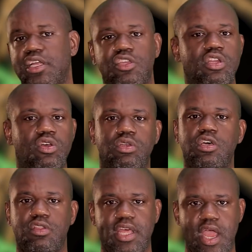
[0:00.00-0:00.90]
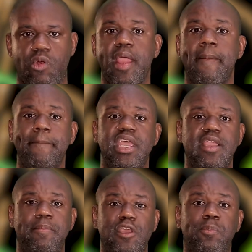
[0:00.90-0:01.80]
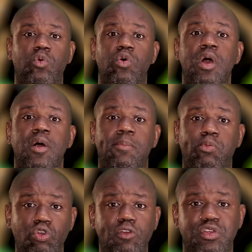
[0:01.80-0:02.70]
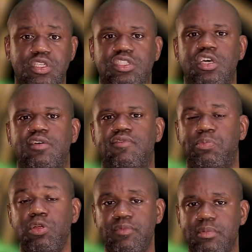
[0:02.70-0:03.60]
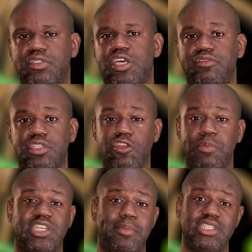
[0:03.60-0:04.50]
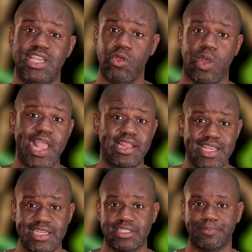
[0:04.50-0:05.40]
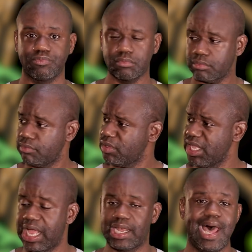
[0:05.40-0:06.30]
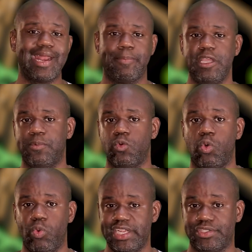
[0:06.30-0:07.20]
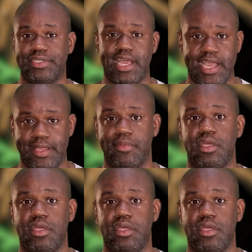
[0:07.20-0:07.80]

You don't know that, right? Make people prove themselves to you, because I'm gonna tell you like this. A lot of people waste your time.